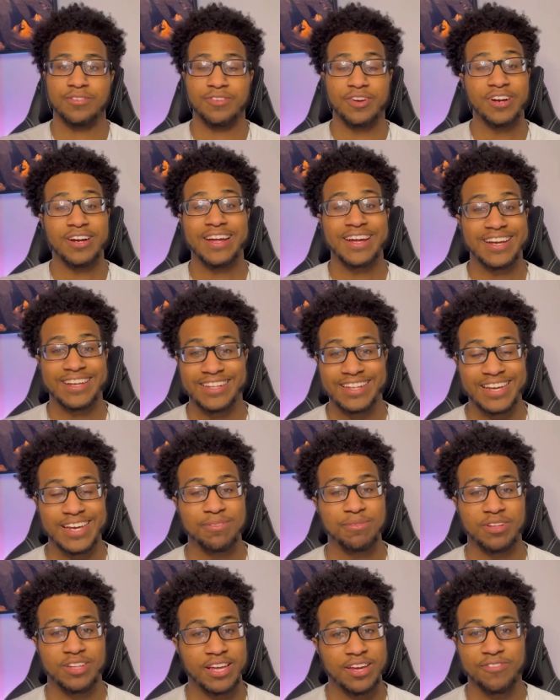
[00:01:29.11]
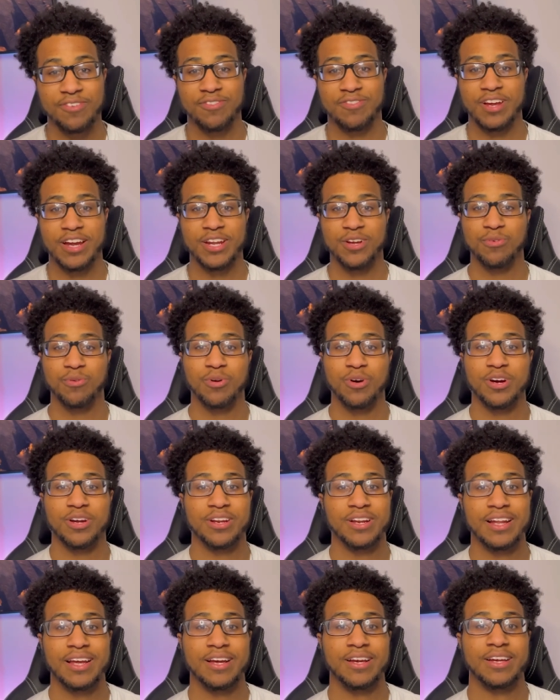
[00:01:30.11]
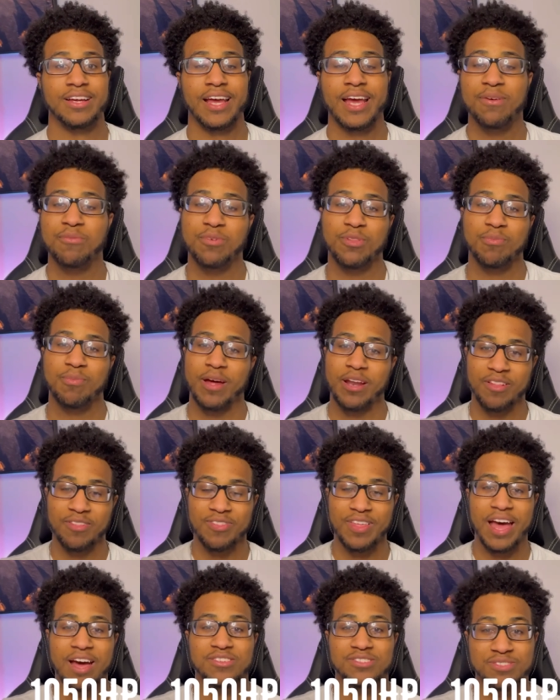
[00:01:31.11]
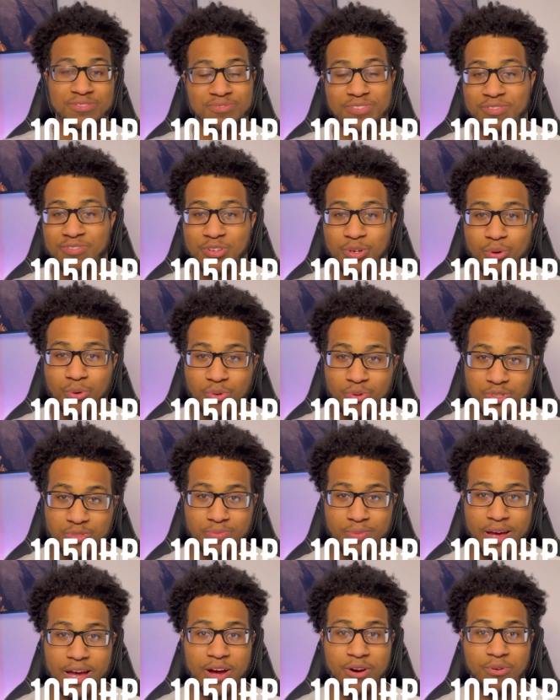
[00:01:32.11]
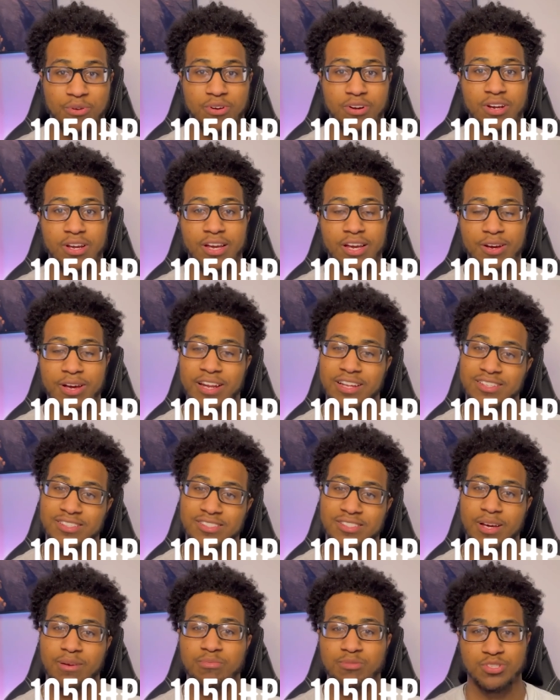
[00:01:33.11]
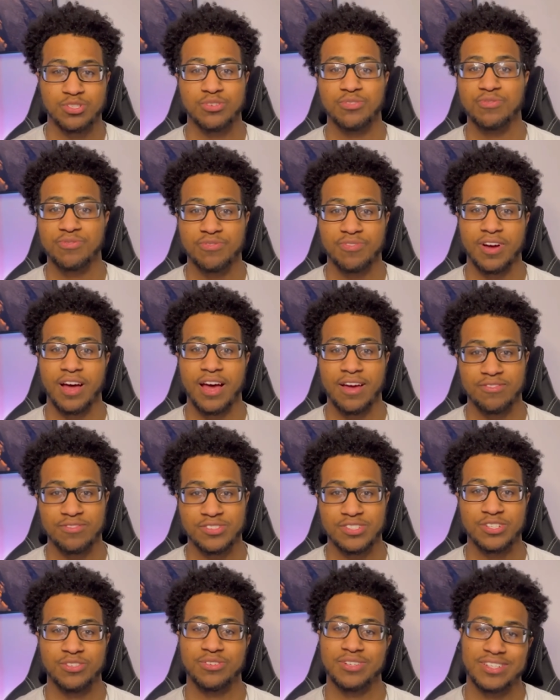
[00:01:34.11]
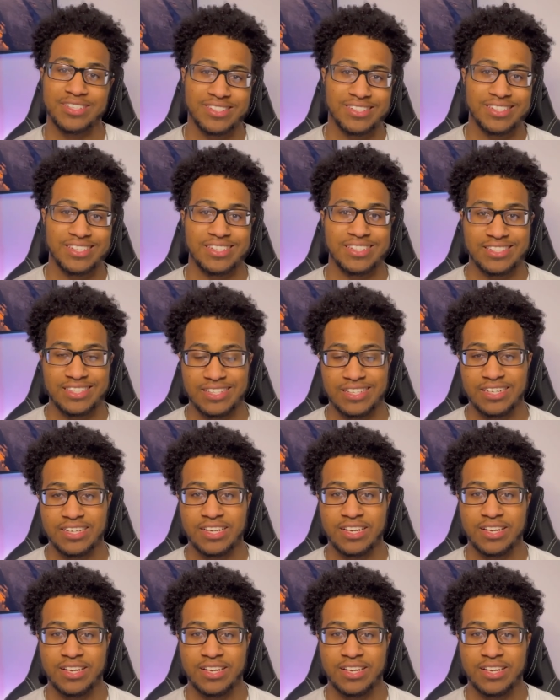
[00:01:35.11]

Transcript: Faraday claimed that the FF91 came with about 1,050 horsepower and a sub 250 to 60